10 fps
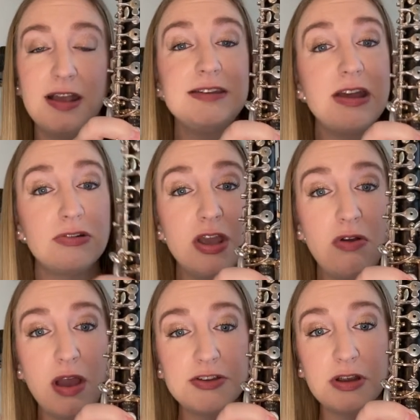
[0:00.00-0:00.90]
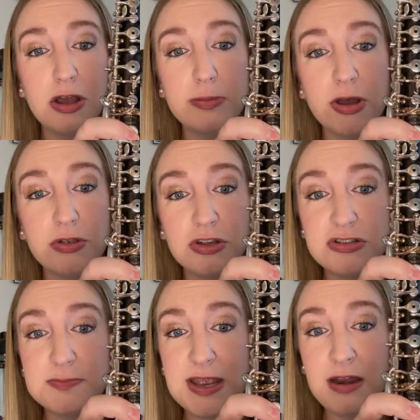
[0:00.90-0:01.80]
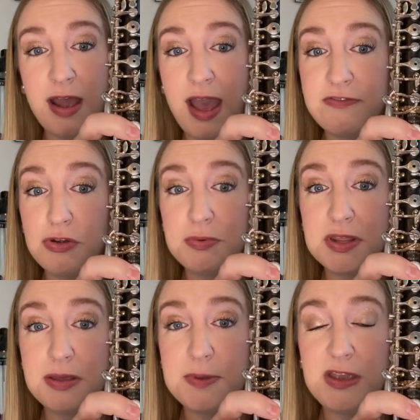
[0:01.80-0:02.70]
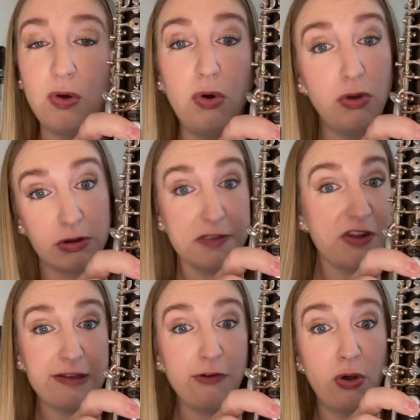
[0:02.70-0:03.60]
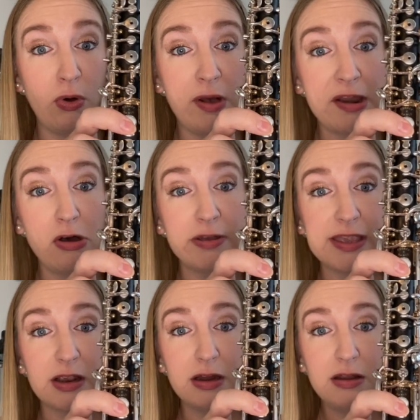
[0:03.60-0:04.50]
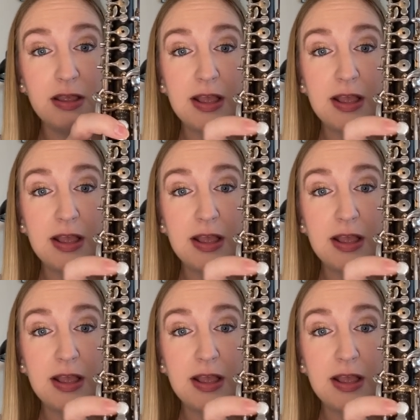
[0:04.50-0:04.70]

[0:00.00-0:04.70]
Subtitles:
Now, know on your oboe, yours may not have a really big hole or even have a hole at all here.